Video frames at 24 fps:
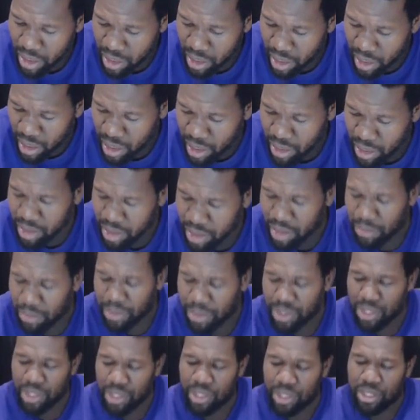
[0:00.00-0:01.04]
Let me
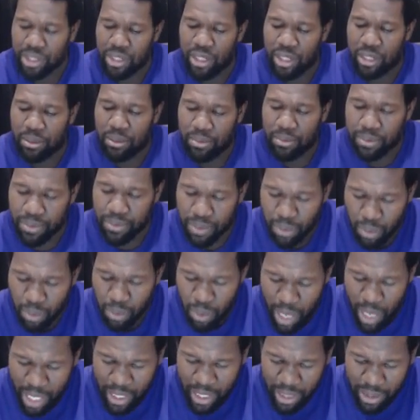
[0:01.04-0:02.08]
see some
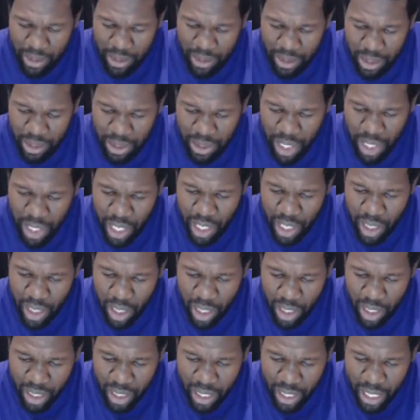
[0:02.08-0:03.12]
why they took the name
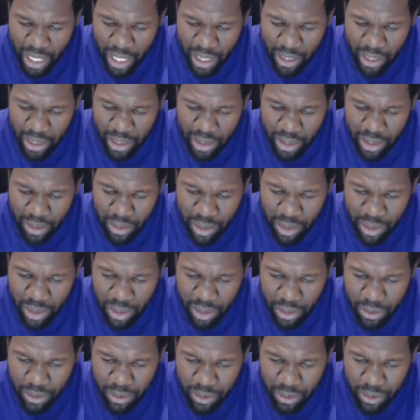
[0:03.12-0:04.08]
Hyrcanus. Hold on.